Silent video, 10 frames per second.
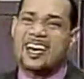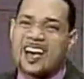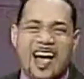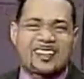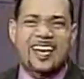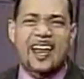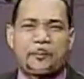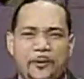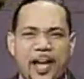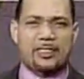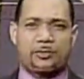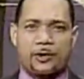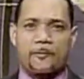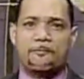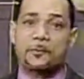God's got a
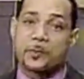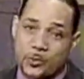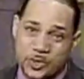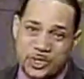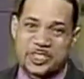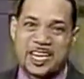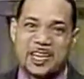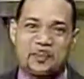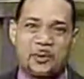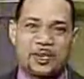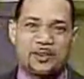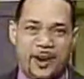breakthrough with your name on it,